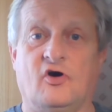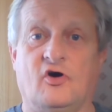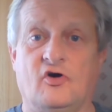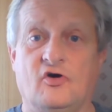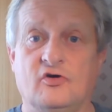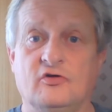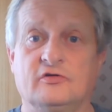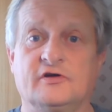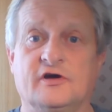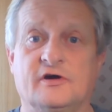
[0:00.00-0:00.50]

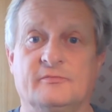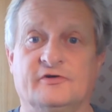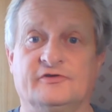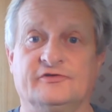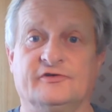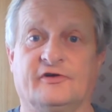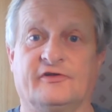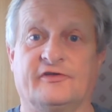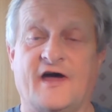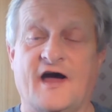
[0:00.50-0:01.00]
all come
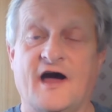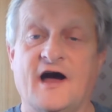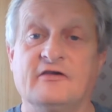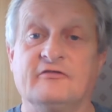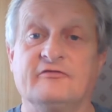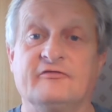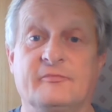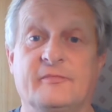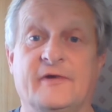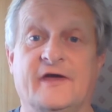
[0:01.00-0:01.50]
under the
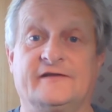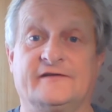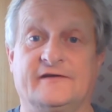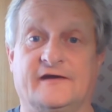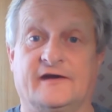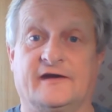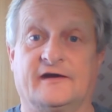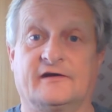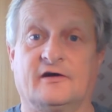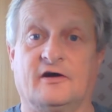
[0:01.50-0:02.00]
Alphabet
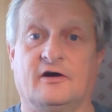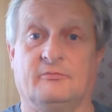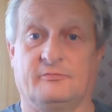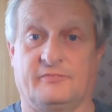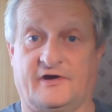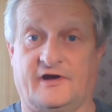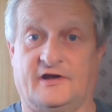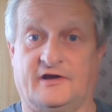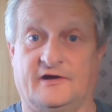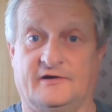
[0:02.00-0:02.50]
Inc.
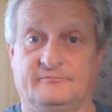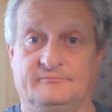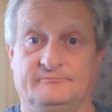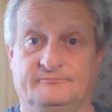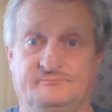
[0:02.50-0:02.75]
umbrella.